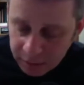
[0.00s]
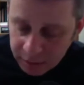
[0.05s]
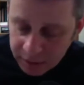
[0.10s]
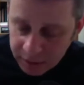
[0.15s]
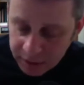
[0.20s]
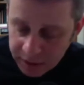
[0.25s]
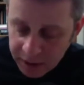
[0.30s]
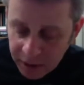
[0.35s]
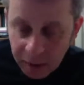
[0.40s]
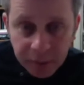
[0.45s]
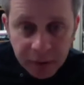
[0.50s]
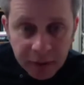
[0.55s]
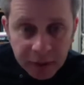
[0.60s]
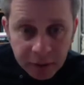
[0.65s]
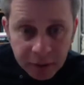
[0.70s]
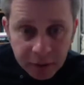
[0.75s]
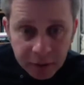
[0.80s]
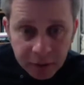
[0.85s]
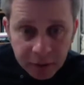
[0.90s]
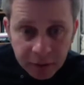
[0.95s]

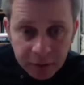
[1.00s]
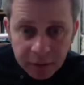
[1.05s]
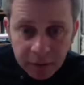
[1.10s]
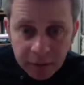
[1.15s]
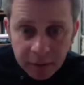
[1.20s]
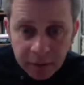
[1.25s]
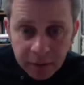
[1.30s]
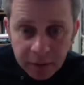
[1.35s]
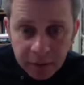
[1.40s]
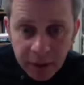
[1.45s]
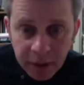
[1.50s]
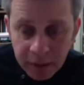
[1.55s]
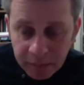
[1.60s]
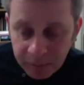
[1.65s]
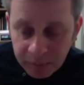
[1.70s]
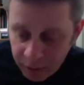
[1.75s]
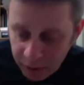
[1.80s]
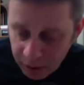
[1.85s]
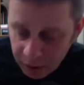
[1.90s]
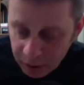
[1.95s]
skeptical,
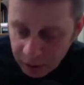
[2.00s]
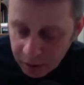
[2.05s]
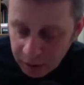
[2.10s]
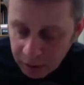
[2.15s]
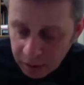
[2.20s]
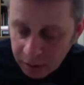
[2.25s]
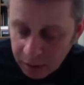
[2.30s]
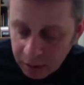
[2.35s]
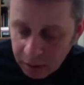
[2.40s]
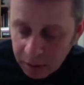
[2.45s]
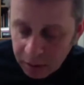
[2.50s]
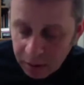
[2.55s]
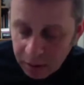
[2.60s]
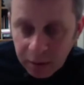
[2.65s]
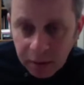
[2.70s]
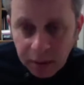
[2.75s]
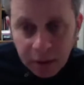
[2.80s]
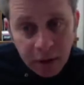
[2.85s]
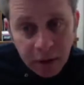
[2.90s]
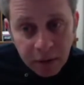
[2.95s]
empirical,
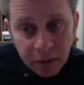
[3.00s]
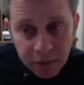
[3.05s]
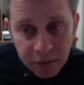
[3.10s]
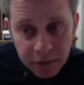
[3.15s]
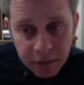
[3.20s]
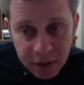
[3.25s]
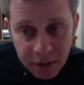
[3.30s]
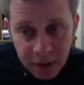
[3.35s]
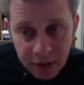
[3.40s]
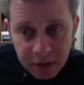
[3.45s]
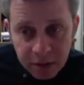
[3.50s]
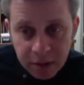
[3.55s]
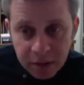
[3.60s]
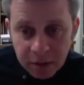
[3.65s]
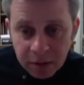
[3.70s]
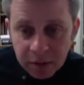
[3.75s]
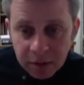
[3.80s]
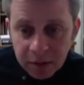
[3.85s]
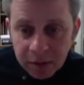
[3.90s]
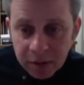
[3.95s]

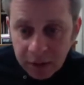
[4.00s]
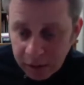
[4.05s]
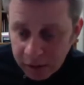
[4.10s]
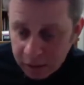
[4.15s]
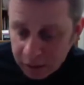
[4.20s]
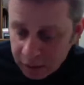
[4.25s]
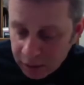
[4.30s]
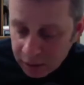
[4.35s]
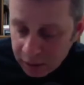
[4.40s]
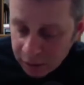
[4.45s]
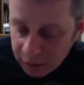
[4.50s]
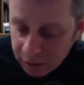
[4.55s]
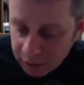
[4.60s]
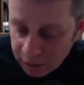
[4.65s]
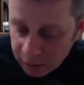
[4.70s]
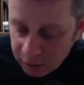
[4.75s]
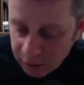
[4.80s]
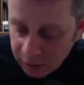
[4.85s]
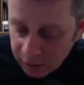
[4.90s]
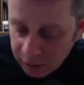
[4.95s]
conversational in
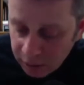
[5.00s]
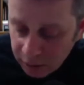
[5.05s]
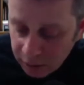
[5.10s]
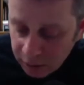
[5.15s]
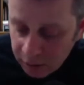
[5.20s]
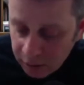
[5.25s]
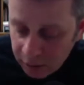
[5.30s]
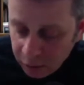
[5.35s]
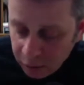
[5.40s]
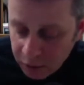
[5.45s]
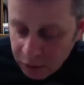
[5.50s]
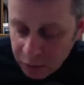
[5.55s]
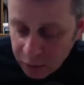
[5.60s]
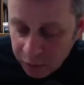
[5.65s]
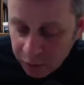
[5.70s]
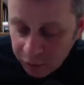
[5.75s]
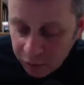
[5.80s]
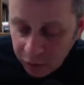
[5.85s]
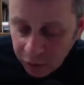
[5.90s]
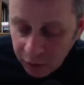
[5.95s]
tone, which
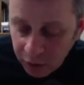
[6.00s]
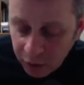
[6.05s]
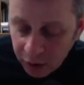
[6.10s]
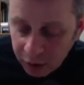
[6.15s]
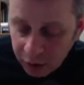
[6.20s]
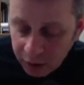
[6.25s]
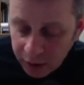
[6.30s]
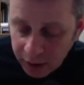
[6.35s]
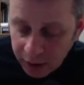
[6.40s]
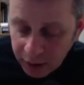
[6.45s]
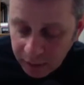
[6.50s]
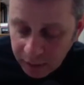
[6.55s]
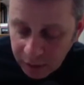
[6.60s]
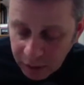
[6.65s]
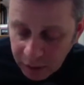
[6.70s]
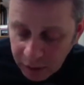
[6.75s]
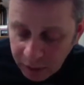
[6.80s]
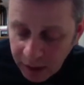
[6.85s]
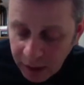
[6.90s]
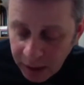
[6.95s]
before long came
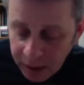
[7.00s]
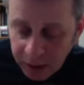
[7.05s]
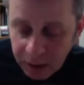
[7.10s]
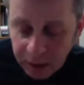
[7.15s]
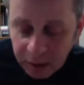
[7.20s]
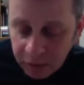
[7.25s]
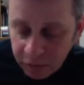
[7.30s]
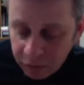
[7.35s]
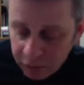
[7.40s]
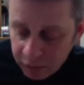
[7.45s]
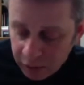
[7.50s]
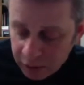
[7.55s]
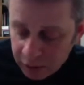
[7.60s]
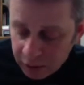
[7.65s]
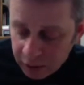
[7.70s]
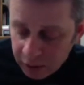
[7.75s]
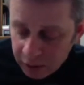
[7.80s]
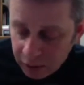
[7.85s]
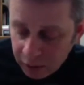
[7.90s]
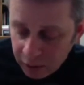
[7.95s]
to be
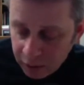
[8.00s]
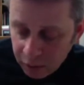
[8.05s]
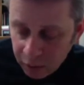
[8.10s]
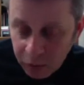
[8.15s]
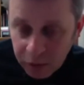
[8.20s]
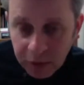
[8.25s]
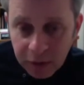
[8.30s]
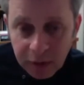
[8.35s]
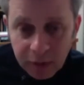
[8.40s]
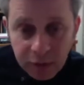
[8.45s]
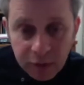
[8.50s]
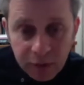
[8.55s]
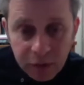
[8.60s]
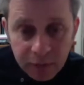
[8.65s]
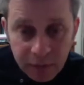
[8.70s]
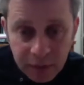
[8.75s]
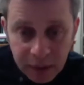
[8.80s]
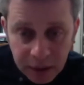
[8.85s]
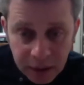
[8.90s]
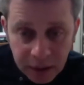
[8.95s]
identified with the
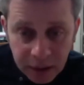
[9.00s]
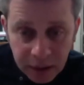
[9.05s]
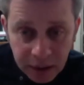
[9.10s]
European